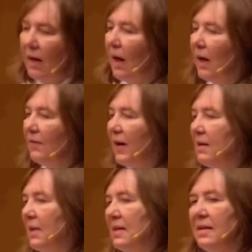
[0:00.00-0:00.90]
I
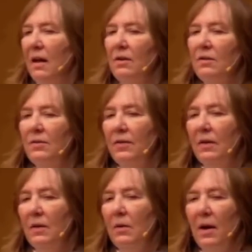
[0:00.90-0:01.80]
find myself
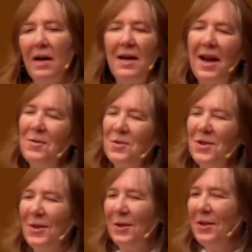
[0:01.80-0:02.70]
crying out to
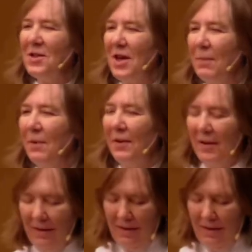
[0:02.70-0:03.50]
the Good Shepherd,